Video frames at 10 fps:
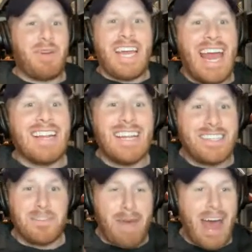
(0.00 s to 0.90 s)
we can't let
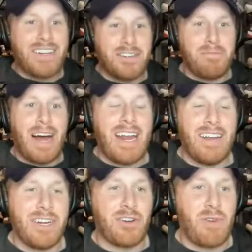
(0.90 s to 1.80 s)
this
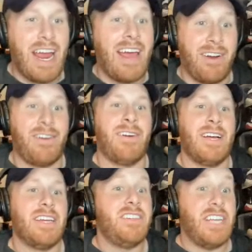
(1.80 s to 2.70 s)
mastermind of a
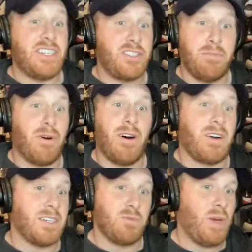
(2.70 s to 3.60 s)
creator dish the
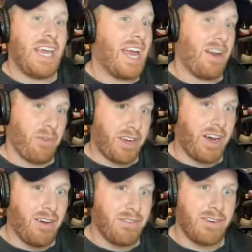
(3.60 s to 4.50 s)
ball because we can't
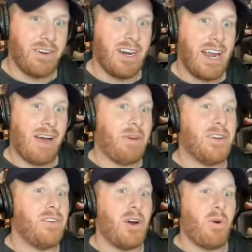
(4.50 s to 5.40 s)
recover and we
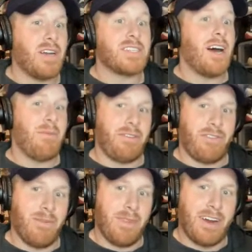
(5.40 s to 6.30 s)
don't know where it's coming
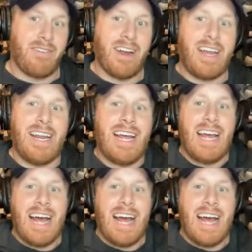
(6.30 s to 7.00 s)
from there, right?